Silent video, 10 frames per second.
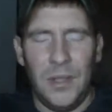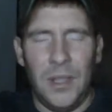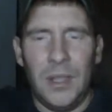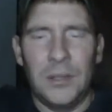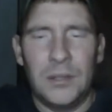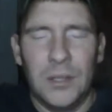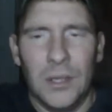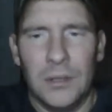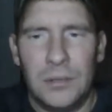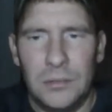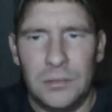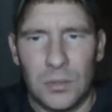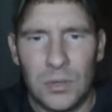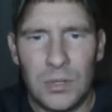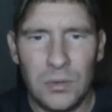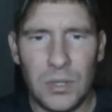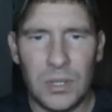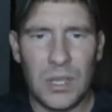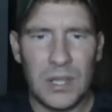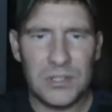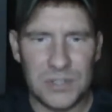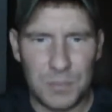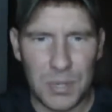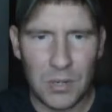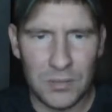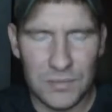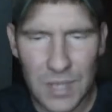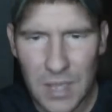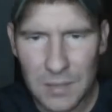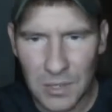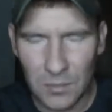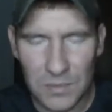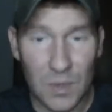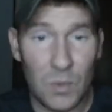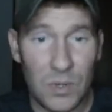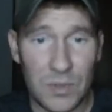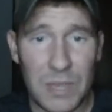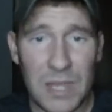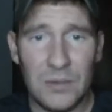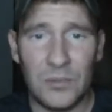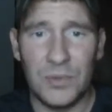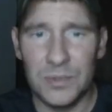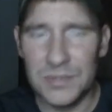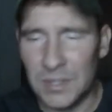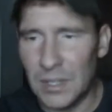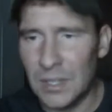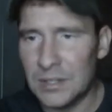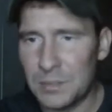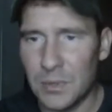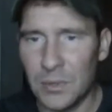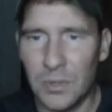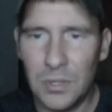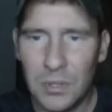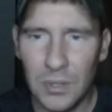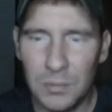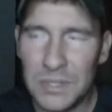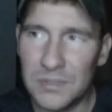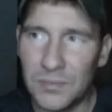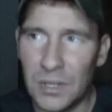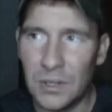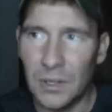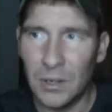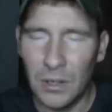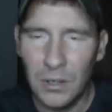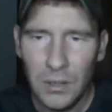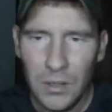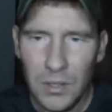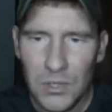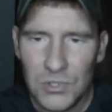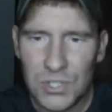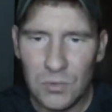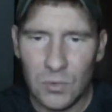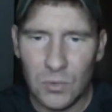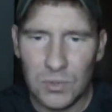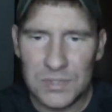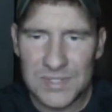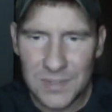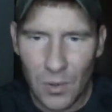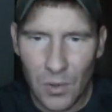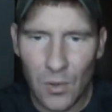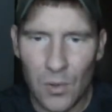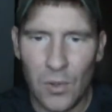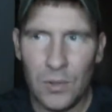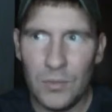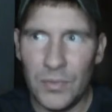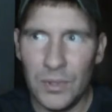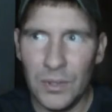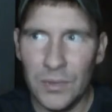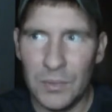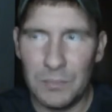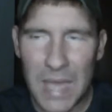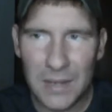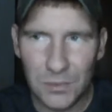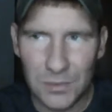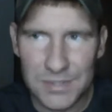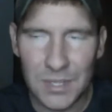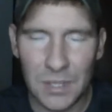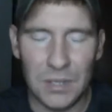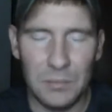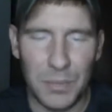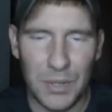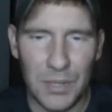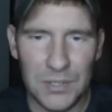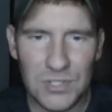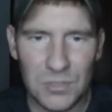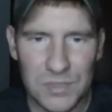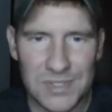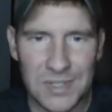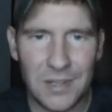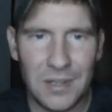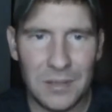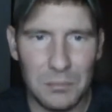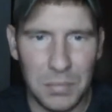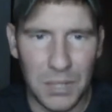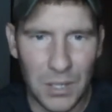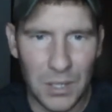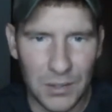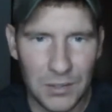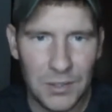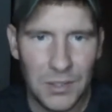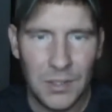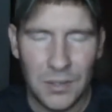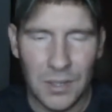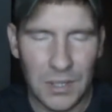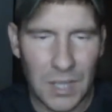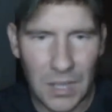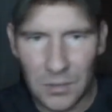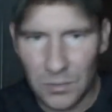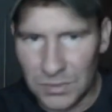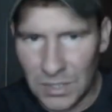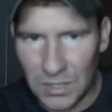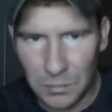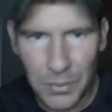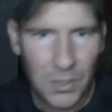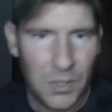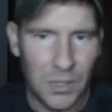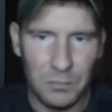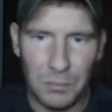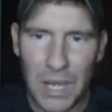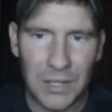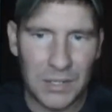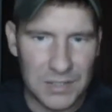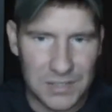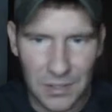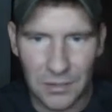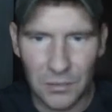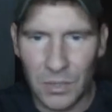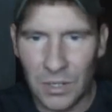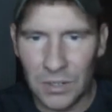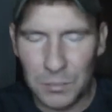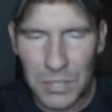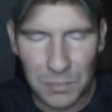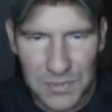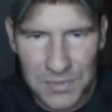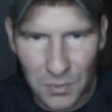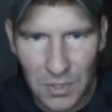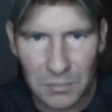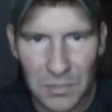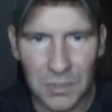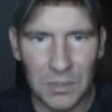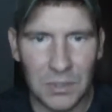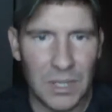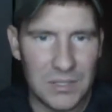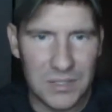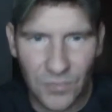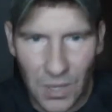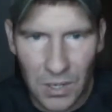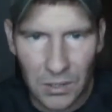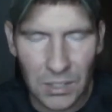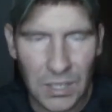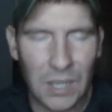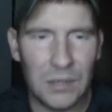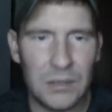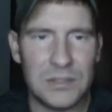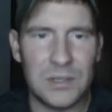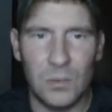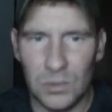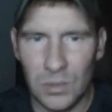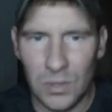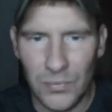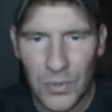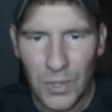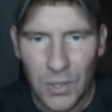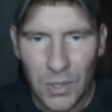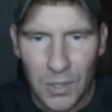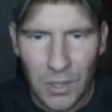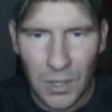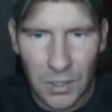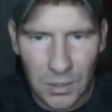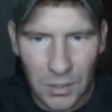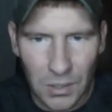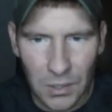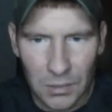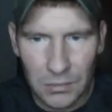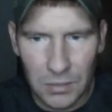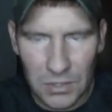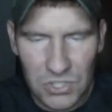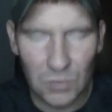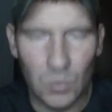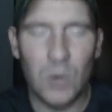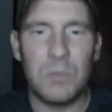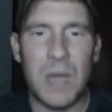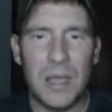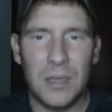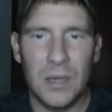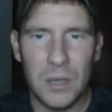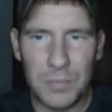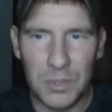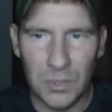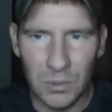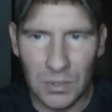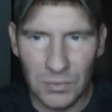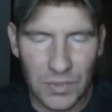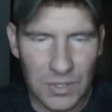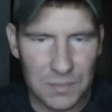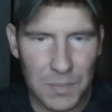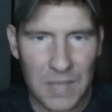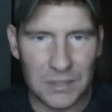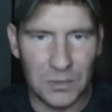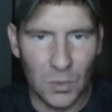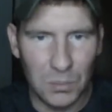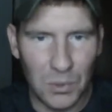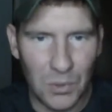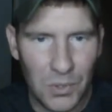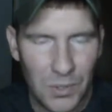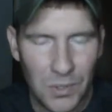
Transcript: And during her unconscious period of time there, it was on one of the battlefields in Gettysburg, Pennsylvania area. She saw the battles taking place. She was standing in blood, like ankle deep, and bodies laying around, and people screaming, and guns firing, and cannons going off. And then she woke back up, and everything's back to normal.